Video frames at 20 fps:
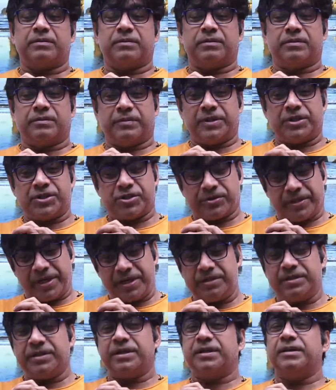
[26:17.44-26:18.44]
will
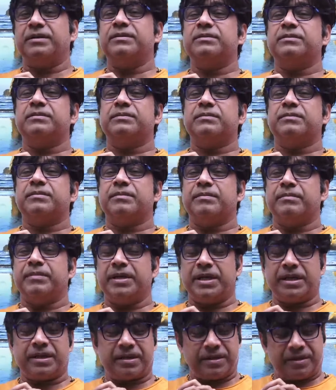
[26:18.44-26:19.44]
together
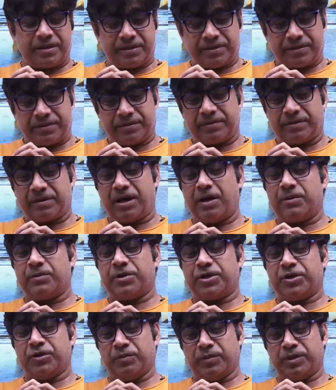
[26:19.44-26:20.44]
make our
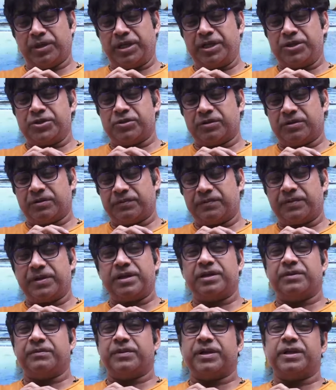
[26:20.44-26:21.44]
human and
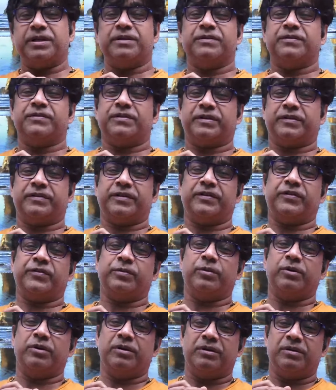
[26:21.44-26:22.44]
geography a very
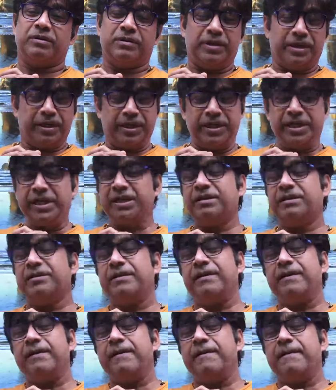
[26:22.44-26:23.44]
successful learning.
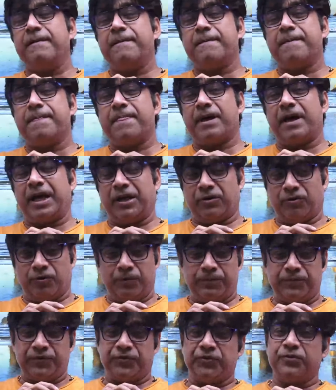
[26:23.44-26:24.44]
I
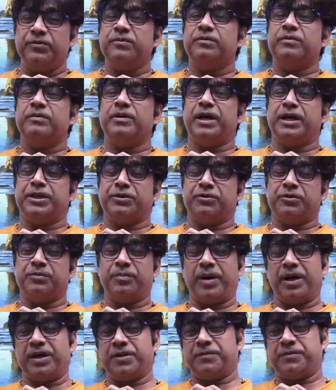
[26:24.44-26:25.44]
hope so, and your
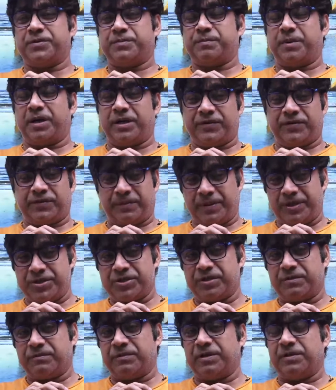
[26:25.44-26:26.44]

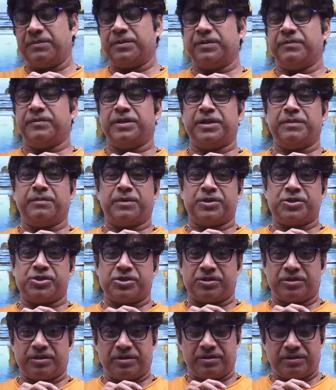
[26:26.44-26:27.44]
participation will be very
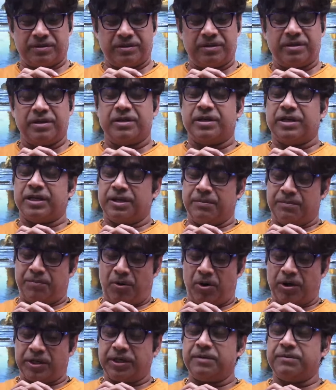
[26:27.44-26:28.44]
much
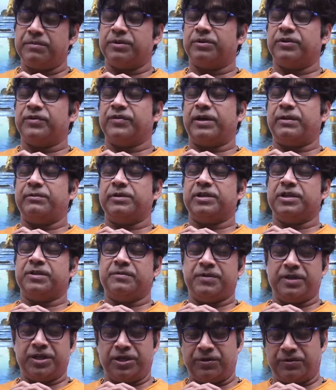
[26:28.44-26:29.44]
important, because I will be
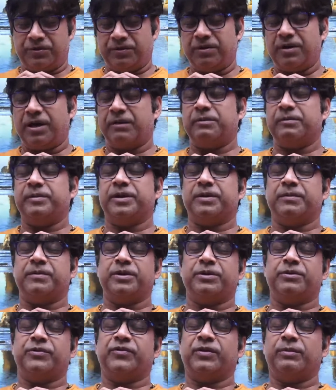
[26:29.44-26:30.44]
giving
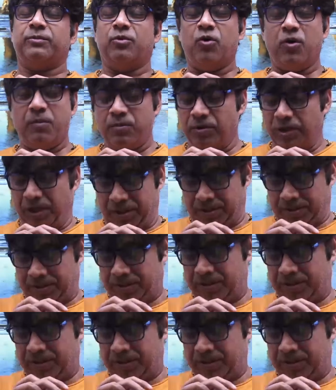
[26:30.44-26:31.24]
you some homework,